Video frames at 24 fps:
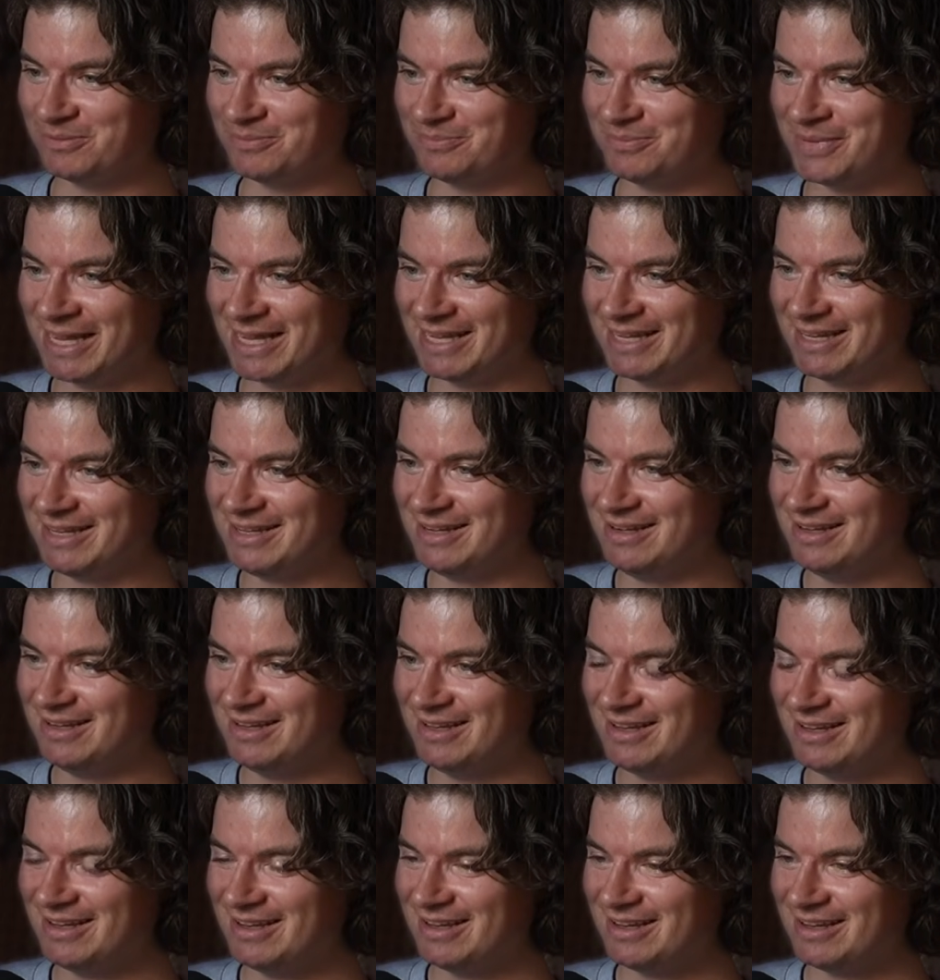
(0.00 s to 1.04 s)
are making it.
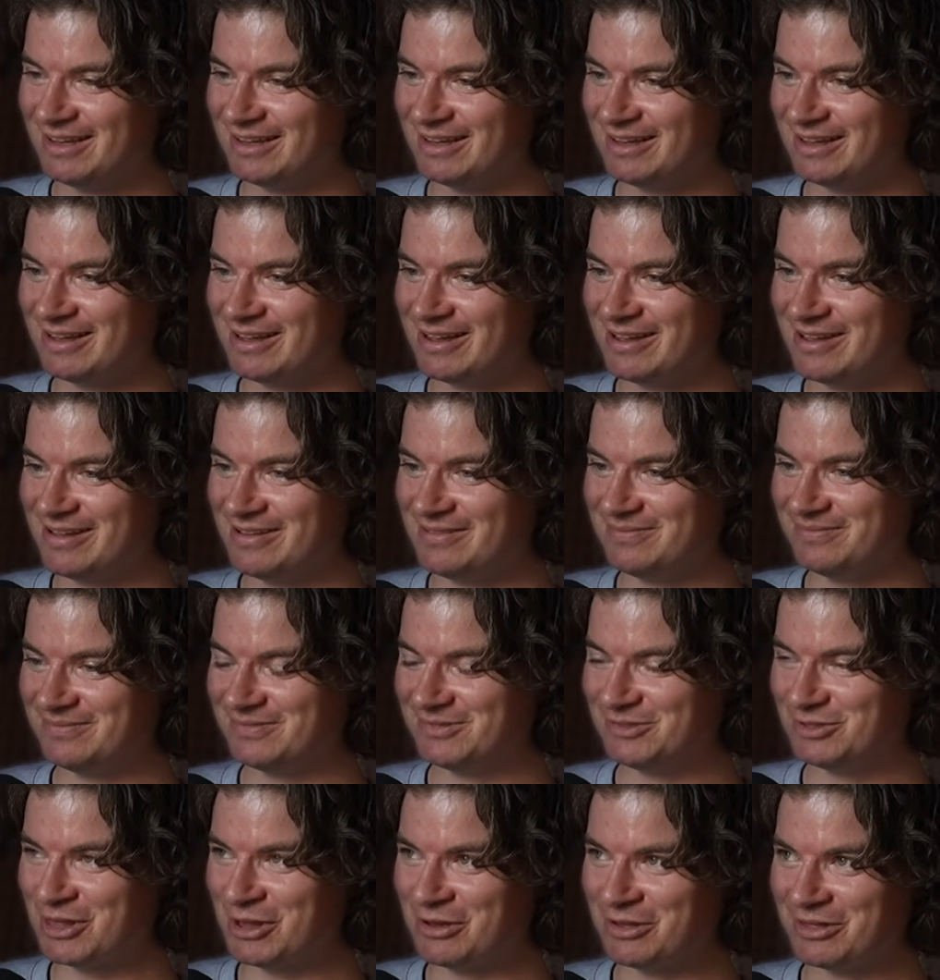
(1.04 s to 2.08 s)

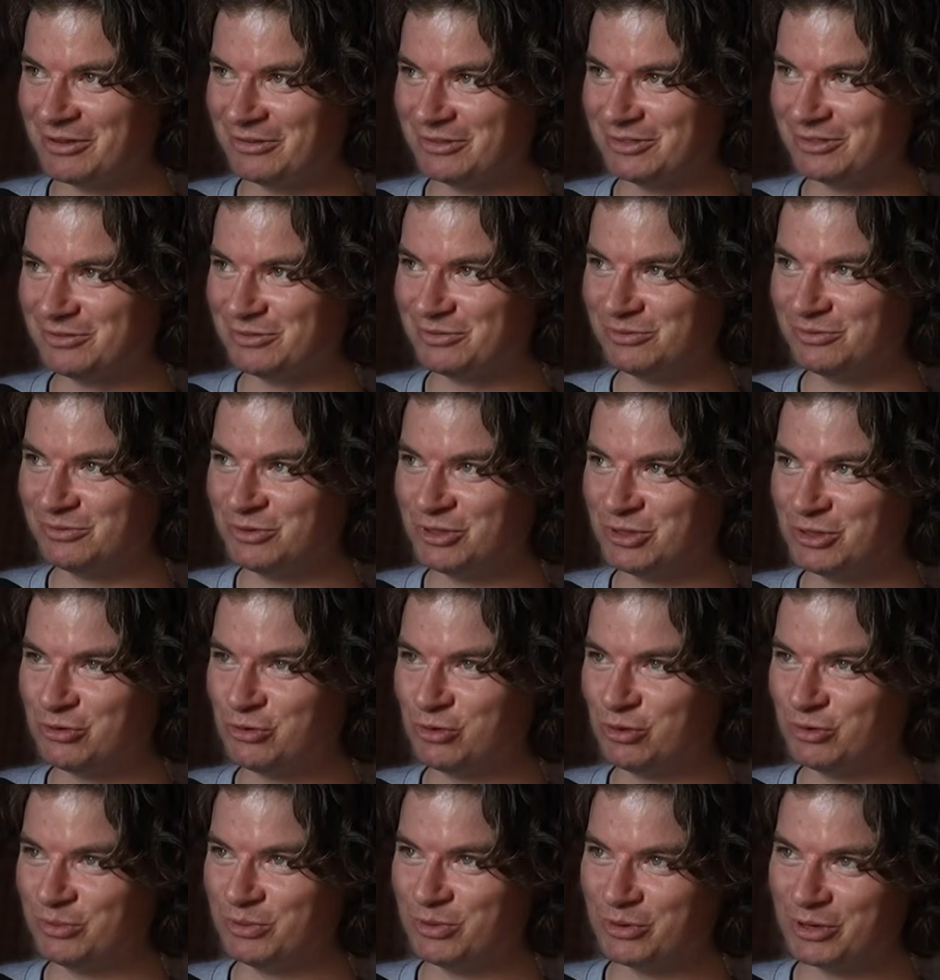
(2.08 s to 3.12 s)
So that was really
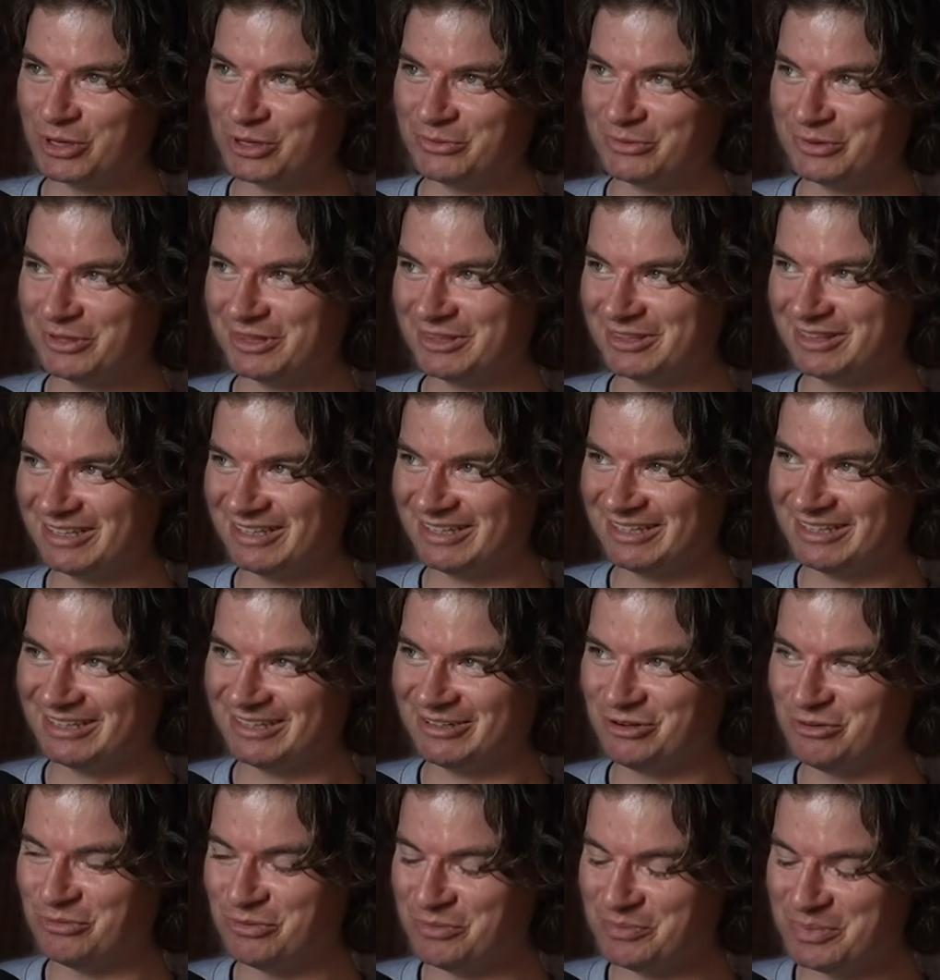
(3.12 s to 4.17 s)
cool to be working with like
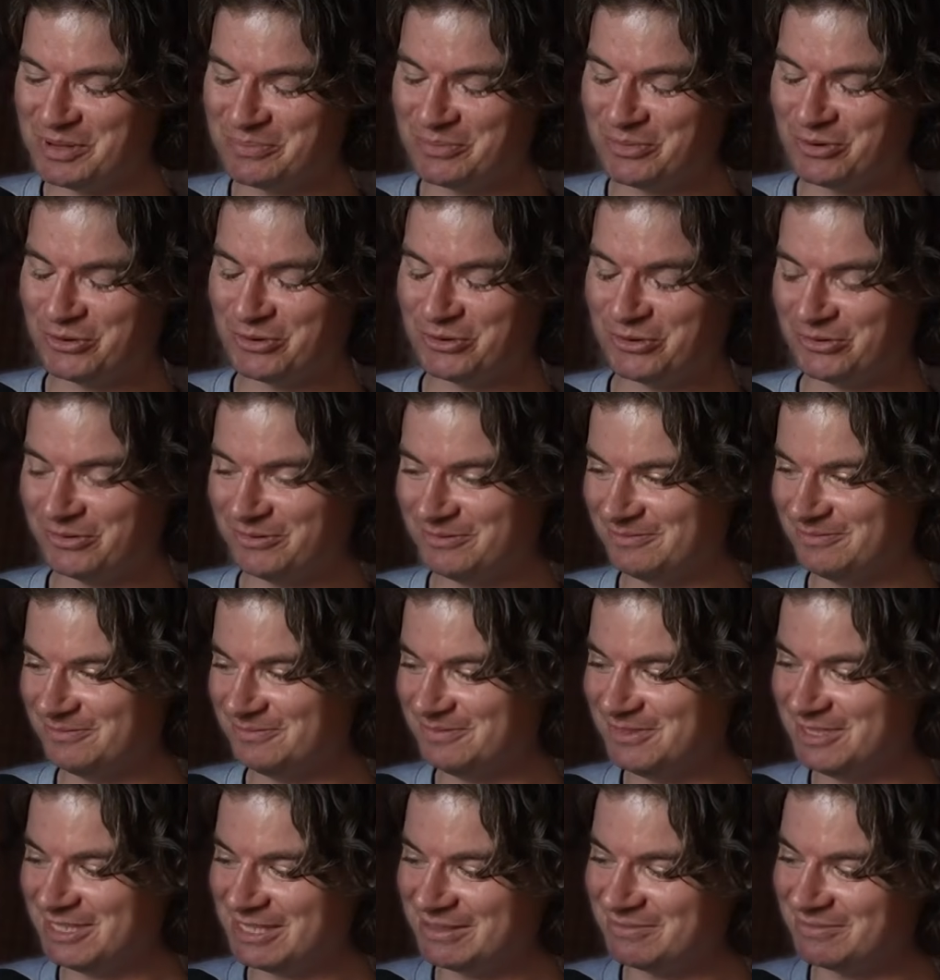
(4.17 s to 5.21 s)
a group of people who
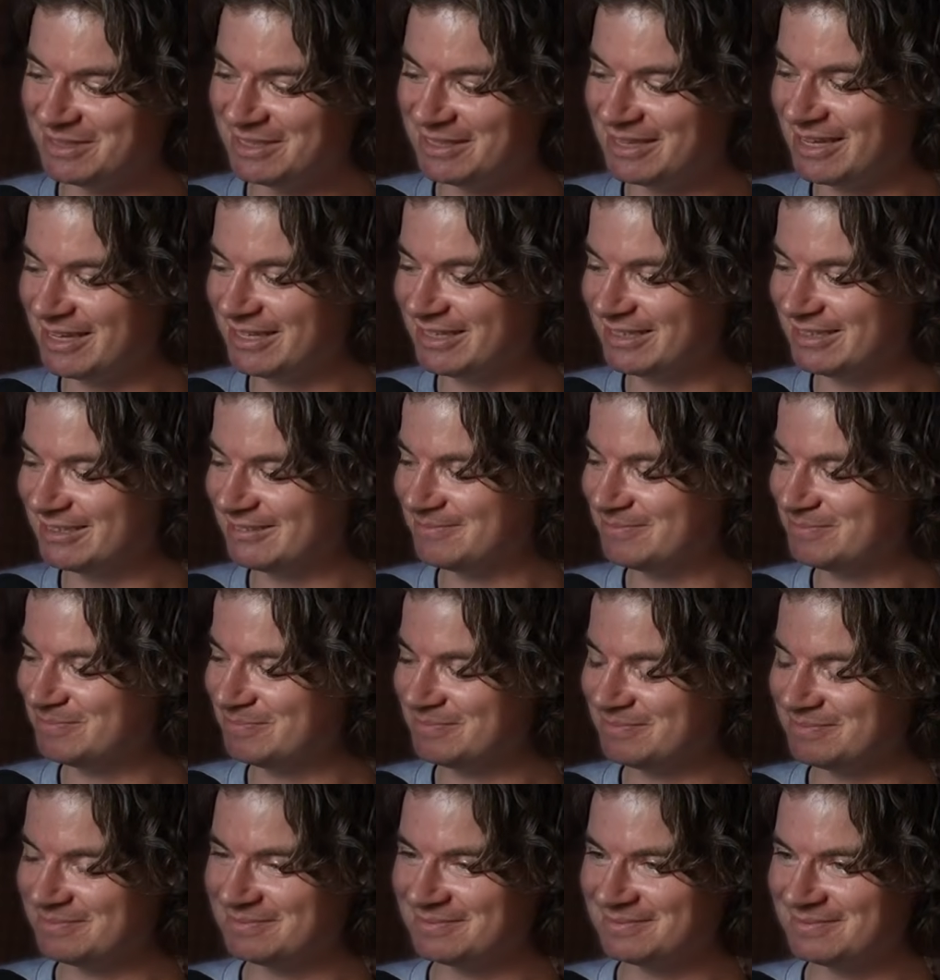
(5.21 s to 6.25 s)
seemed to like
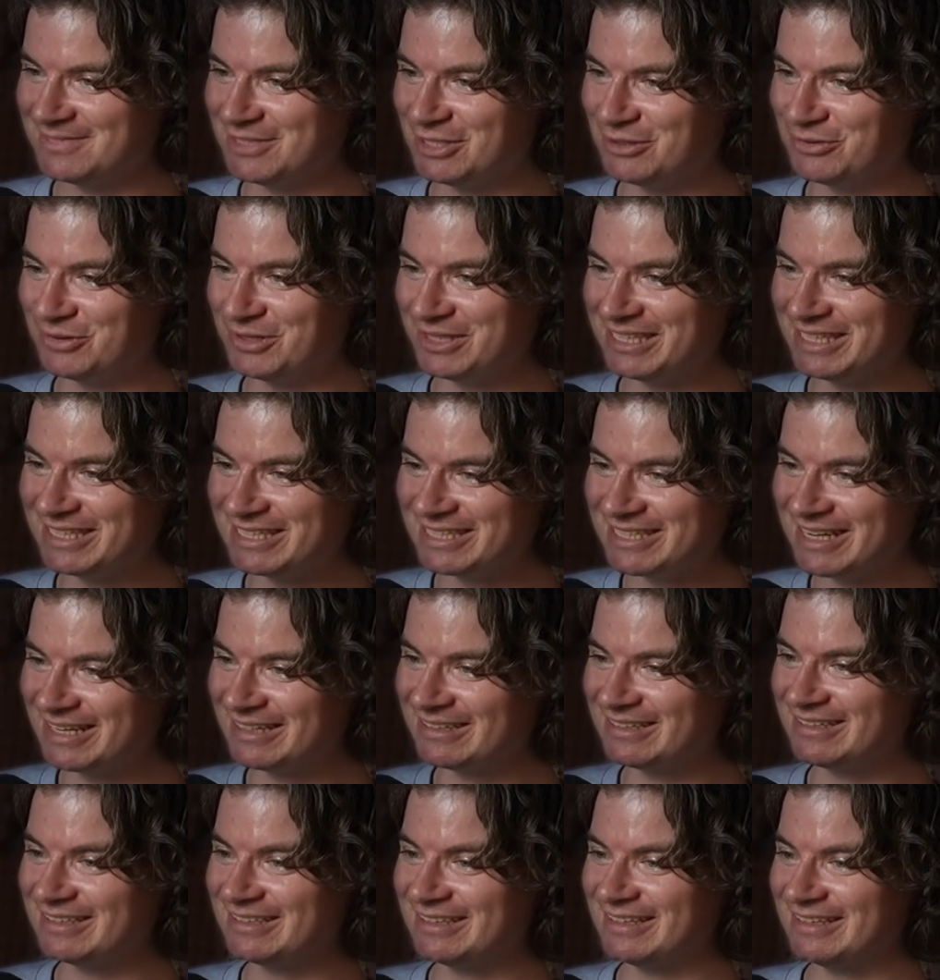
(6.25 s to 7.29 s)
they're really into
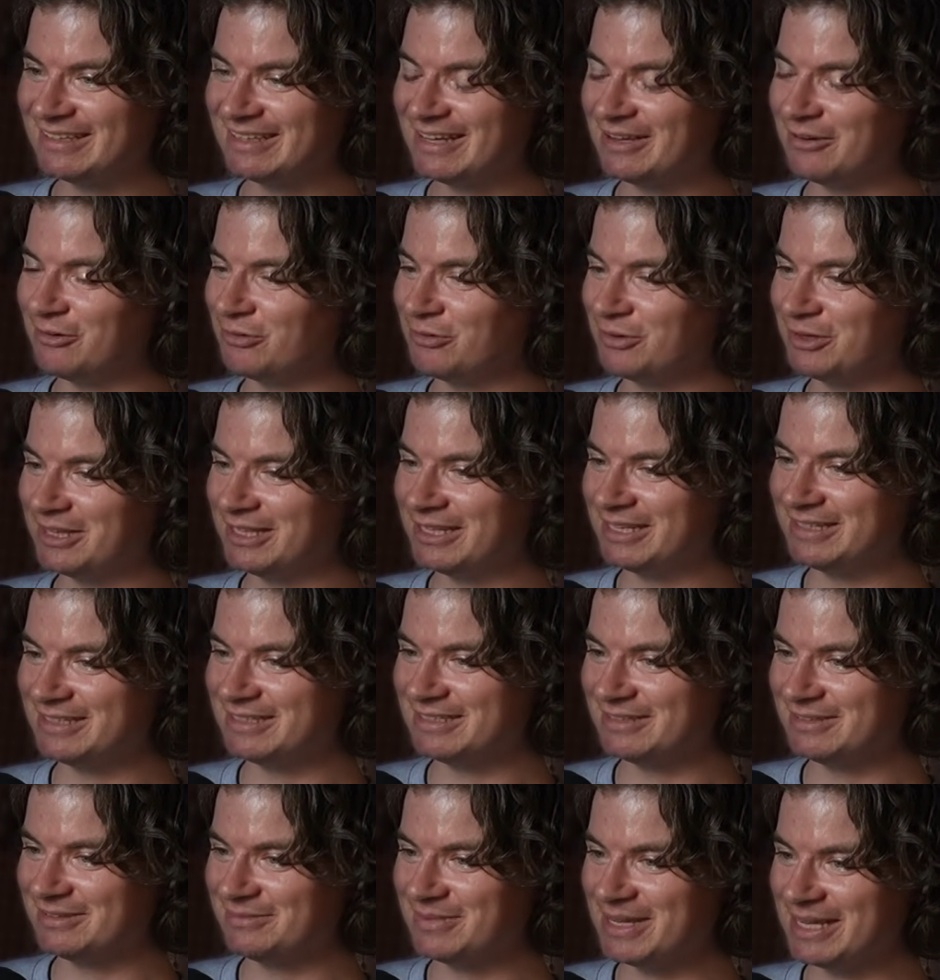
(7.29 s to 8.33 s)
cycling and they were really
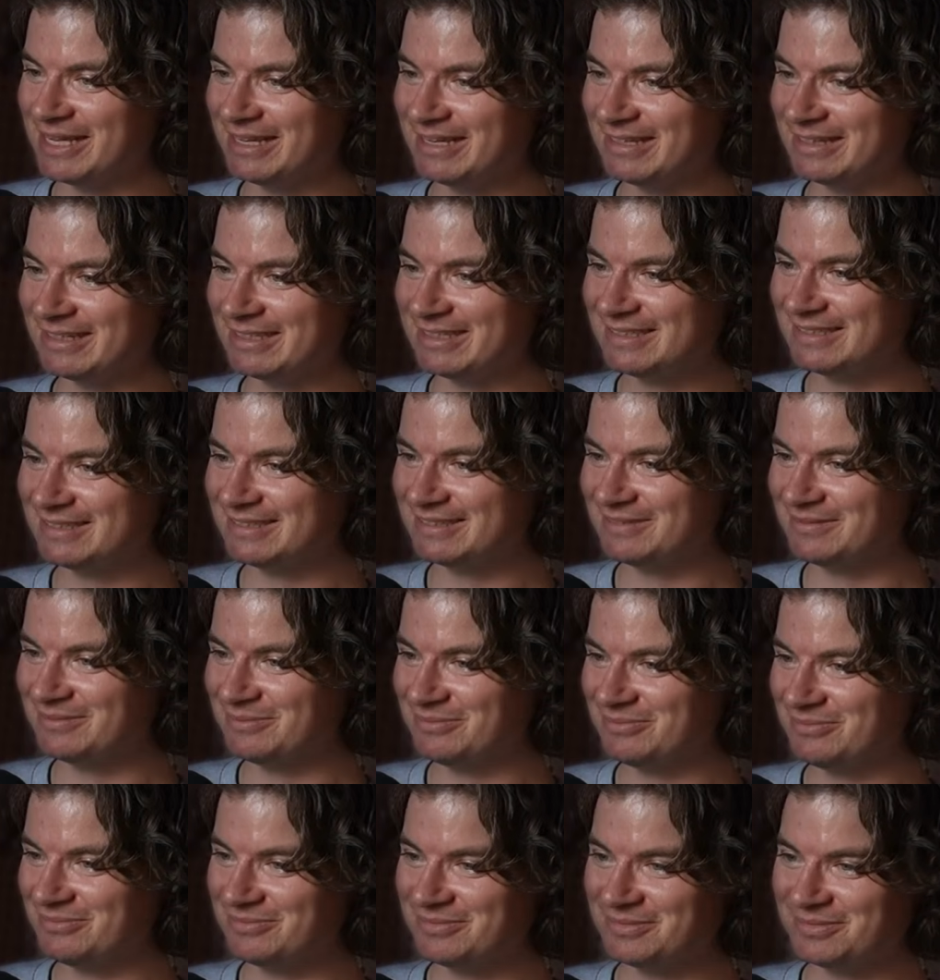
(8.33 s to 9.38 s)
into making this
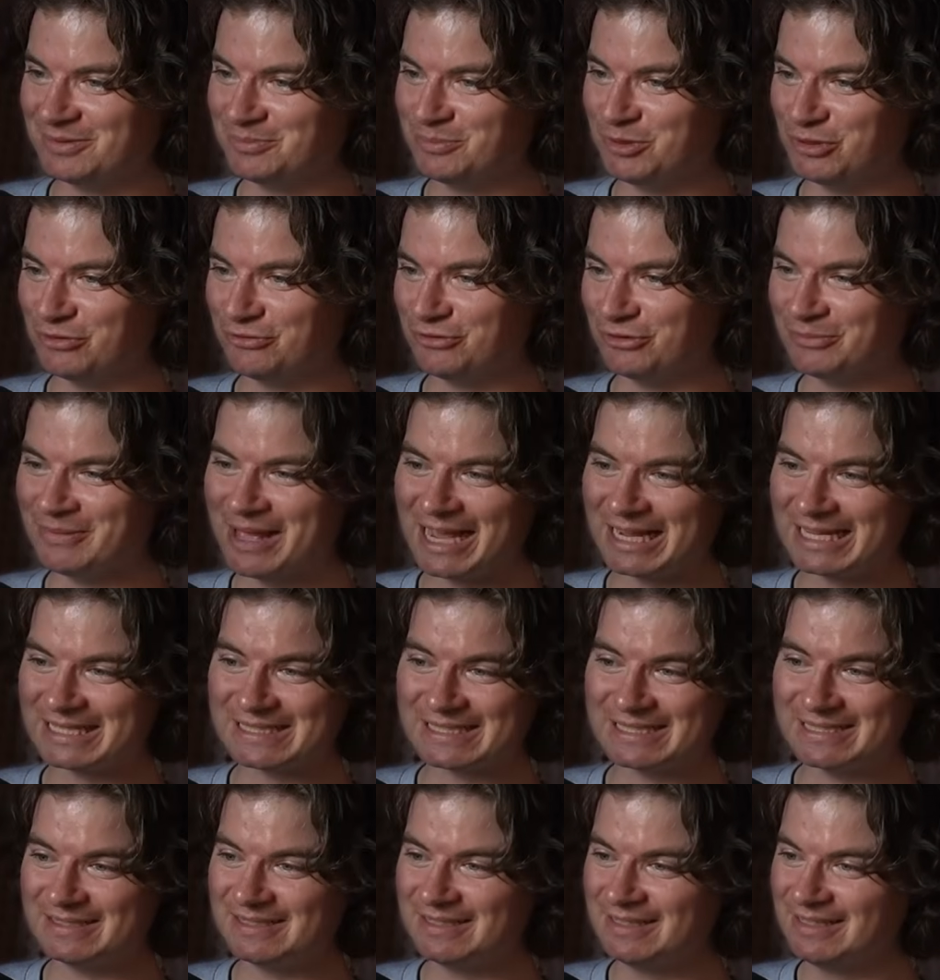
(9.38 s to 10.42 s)
beautiful
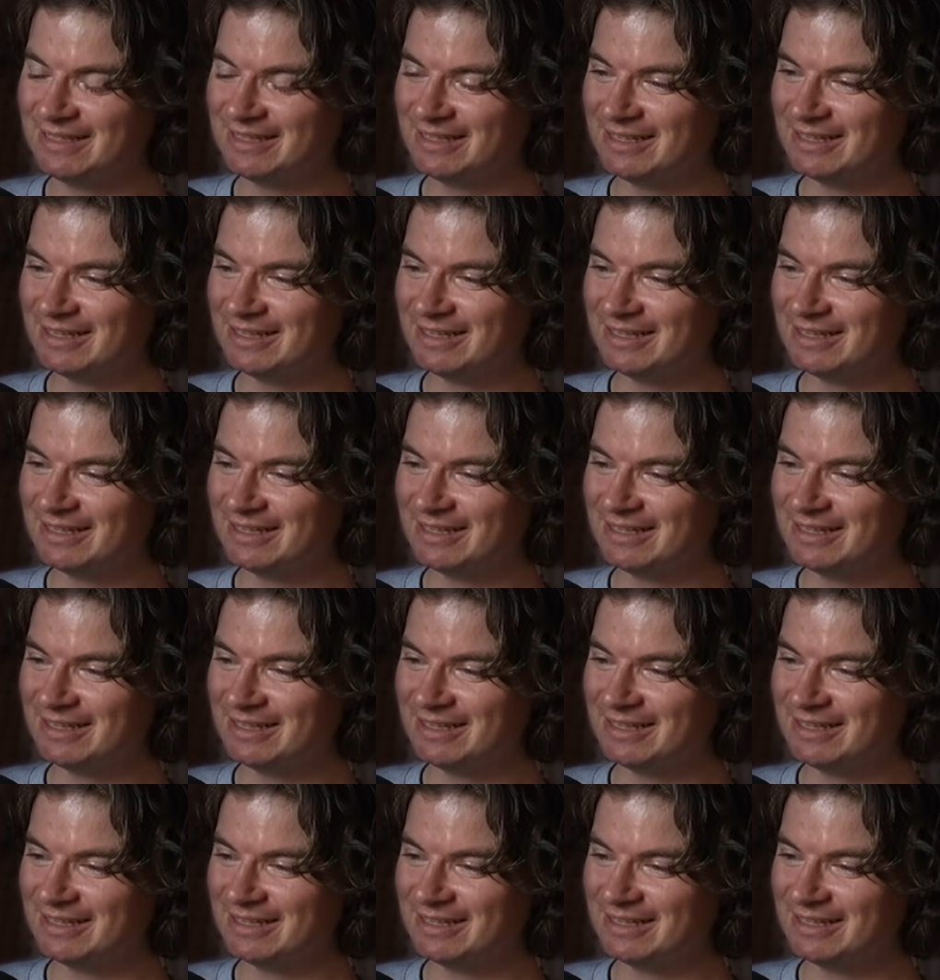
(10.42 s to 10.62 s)
magazine.